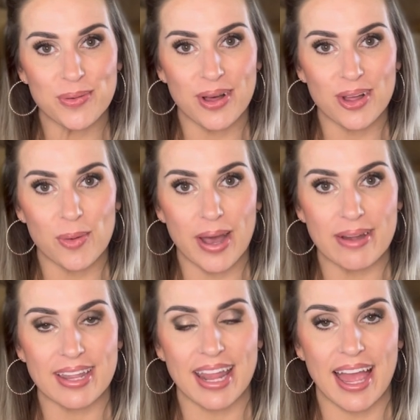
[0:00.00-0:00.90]
all go out
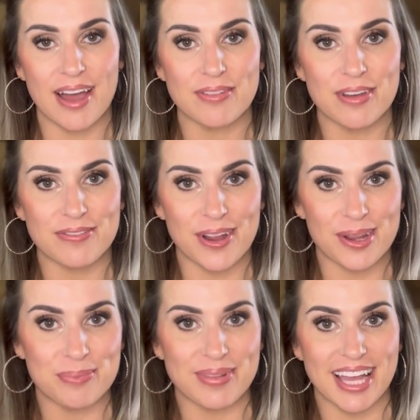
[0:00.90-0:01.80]
and have a
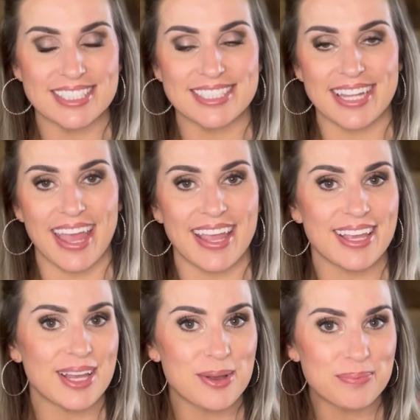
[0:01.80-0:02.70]
very blessed day.
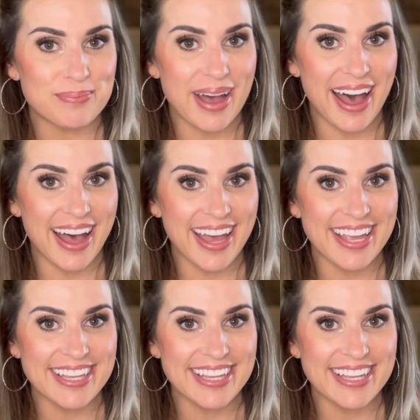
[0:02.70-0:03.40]
Bye.